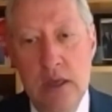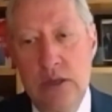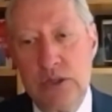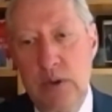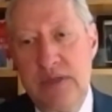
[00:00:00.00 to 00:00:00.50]

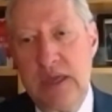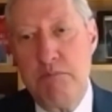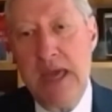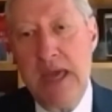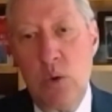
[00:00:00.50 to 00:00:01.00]
So I think
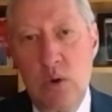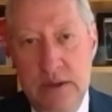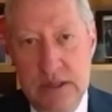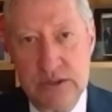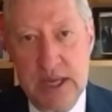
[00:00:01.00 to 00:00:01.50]
many
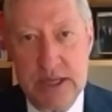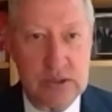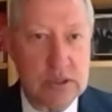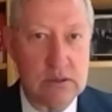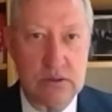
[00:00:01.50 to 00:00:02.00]

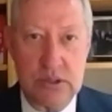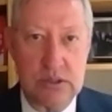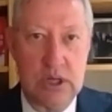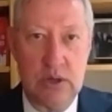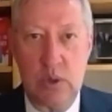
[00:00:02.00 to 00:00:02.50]
organizations,
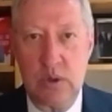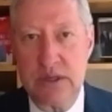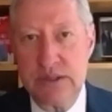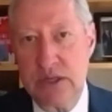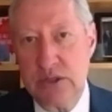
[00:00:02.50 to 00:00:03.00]
the
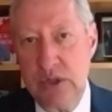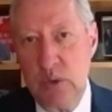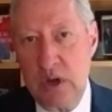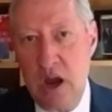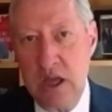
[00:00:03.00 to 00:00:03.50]
organization you
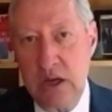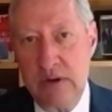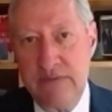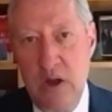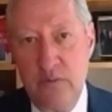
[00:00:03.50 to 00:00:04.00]
and I are
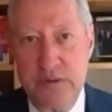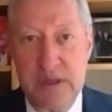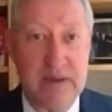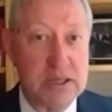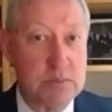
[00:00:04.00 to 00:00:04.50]
involved with,
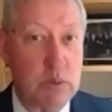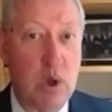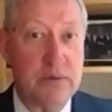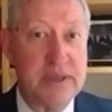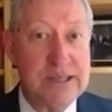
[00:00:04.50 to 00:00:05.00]
the Investment and
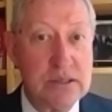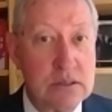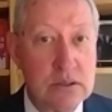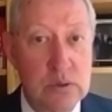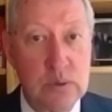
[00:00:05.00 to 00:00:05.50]
Wealth
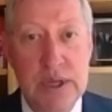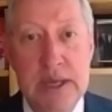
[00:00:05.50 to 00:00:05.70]
Institute,